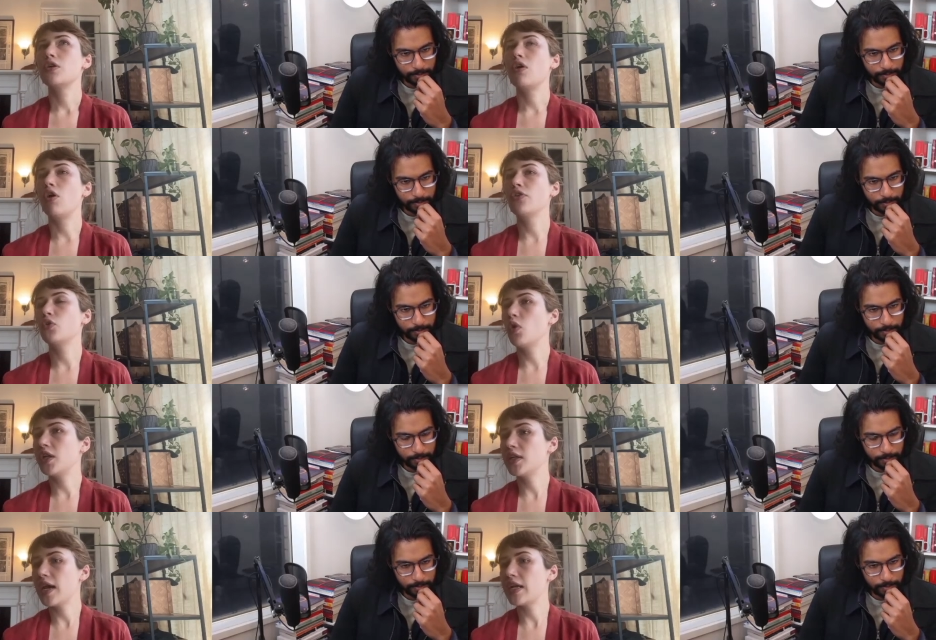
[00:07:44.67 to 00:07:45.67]
Speaker 1: on the
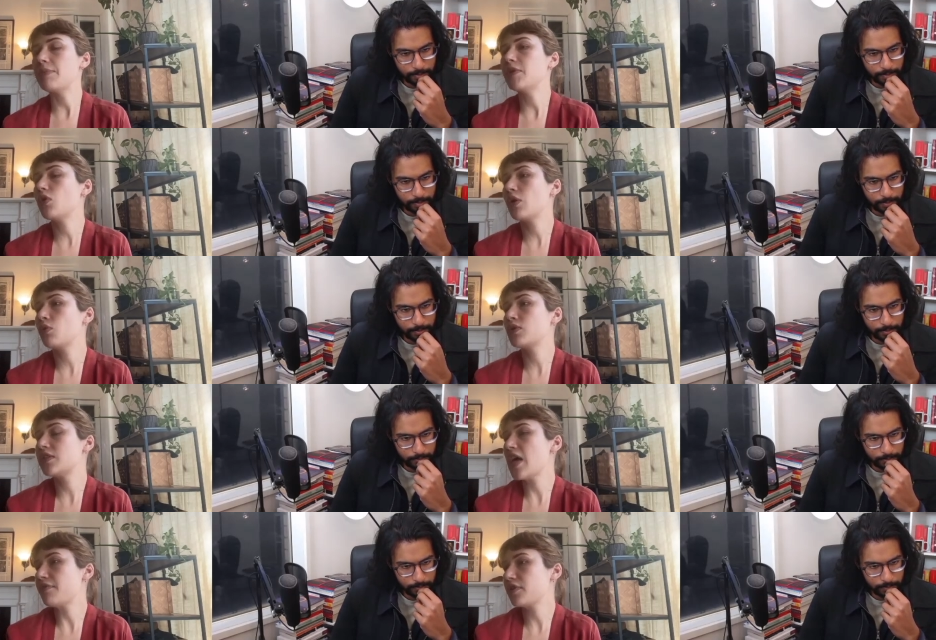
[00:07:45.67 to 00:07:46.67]
one hand, I mean, it was
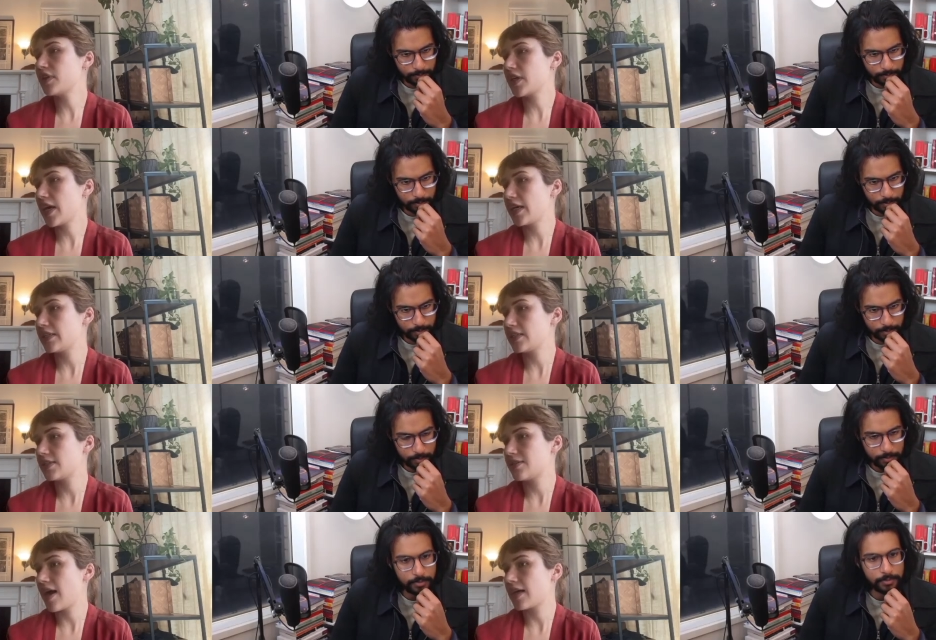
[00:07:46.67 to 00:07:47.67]
never the case
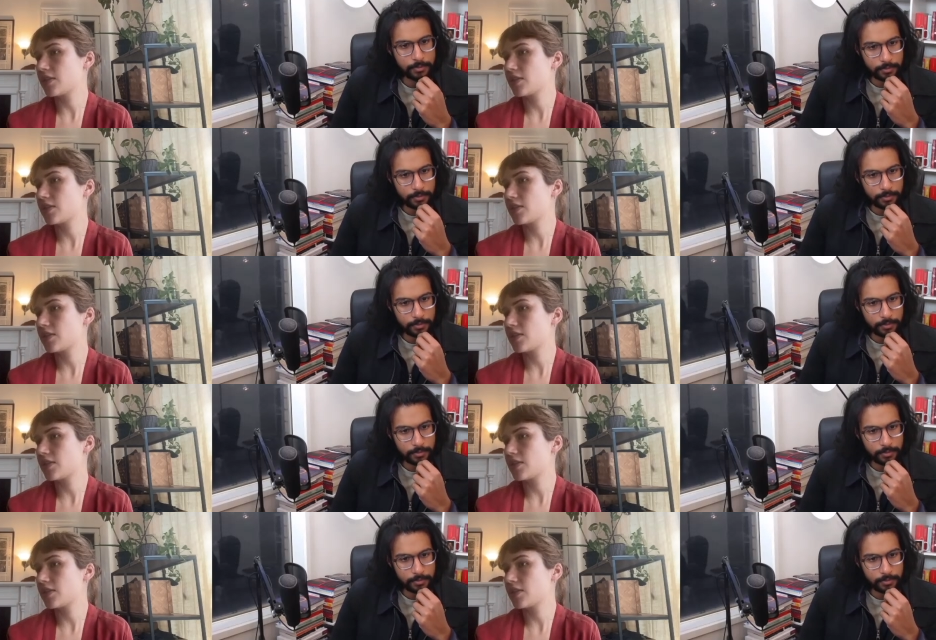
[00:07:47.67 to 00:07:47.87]
that